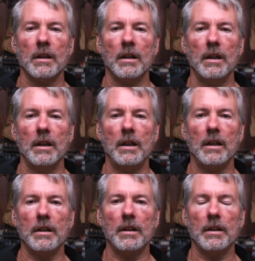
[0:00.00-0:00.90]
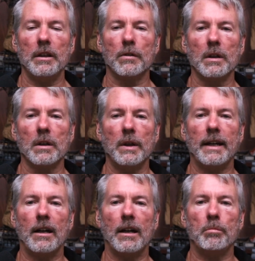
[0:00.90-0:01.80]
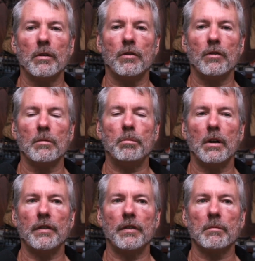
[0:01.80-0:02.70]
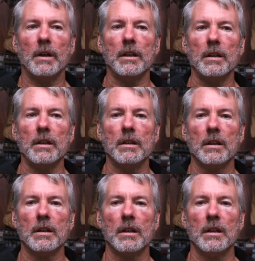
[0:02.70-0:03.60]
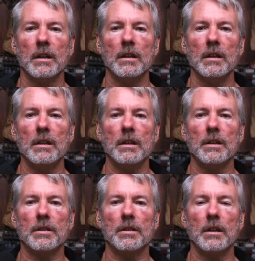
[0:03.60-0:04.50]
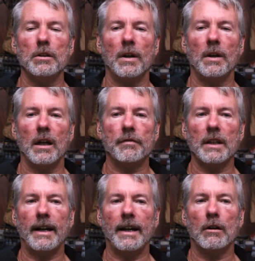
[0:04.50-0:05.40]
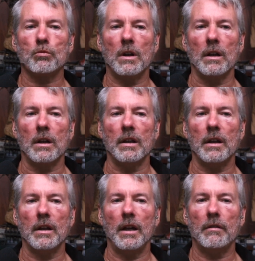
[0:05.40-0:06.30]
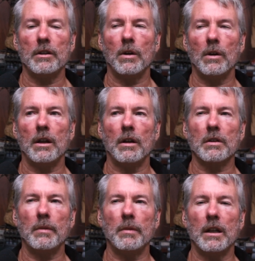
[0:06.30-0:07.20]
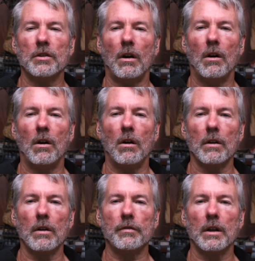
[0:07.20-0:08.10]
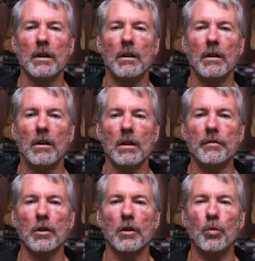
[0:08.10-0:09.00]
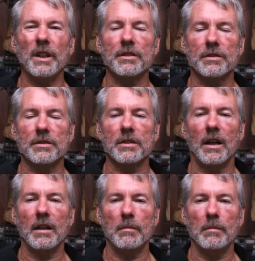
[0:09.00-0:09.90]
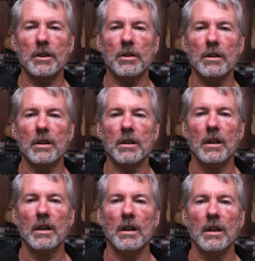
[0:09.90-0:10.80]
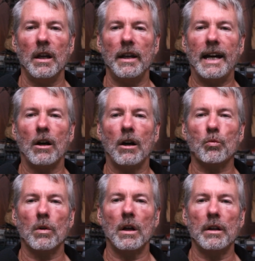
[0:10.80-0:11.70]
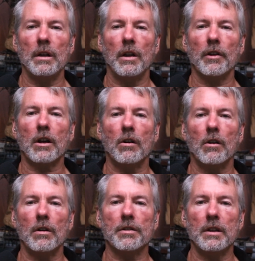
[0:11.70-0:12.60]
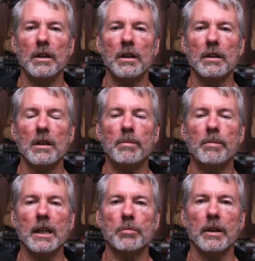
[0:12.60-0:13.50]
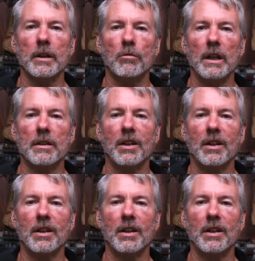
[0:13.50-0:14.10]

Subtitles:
And the only way to outperform perfect money is you have to outrun, you have to manage all of the risks I mentioned and outrun the currency debasement rate.